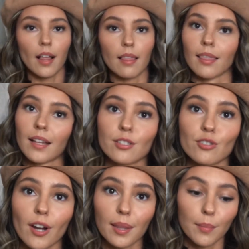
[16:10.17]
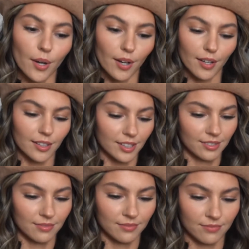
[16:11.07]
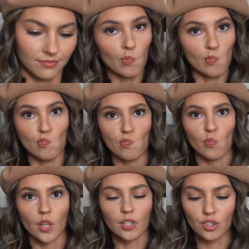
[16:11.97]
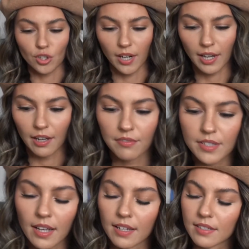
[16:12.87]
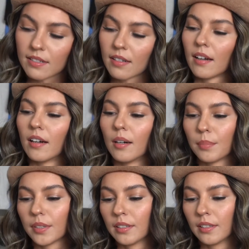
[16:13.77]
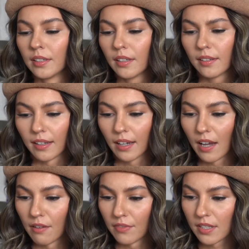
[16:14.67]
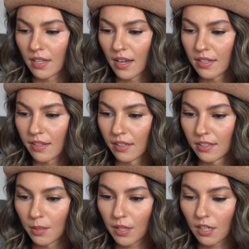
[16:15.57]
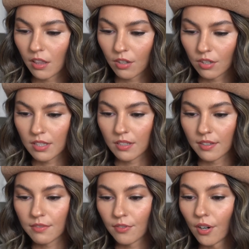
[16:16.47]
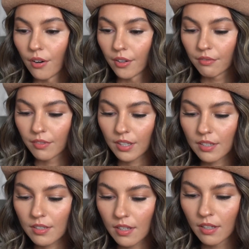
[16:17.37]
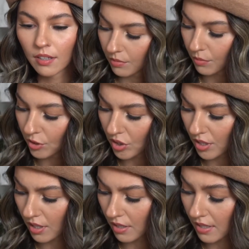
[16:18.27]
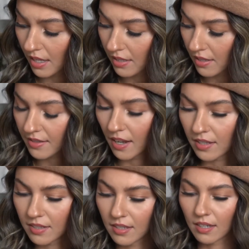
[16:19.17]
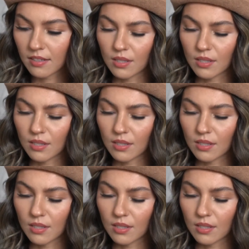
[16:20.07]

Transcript: Let's try them on. Hmm, should I have sized up like a half a size? I ended up getting thirty-six for all of these, which is, it says a size six.